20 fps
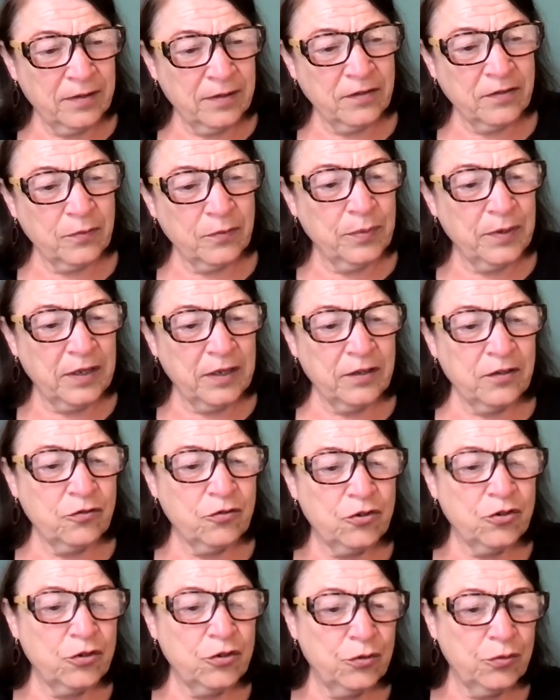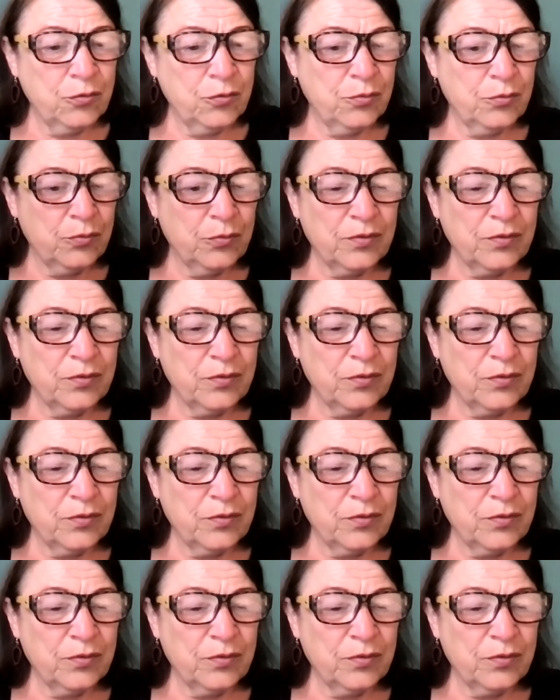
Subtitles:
will be June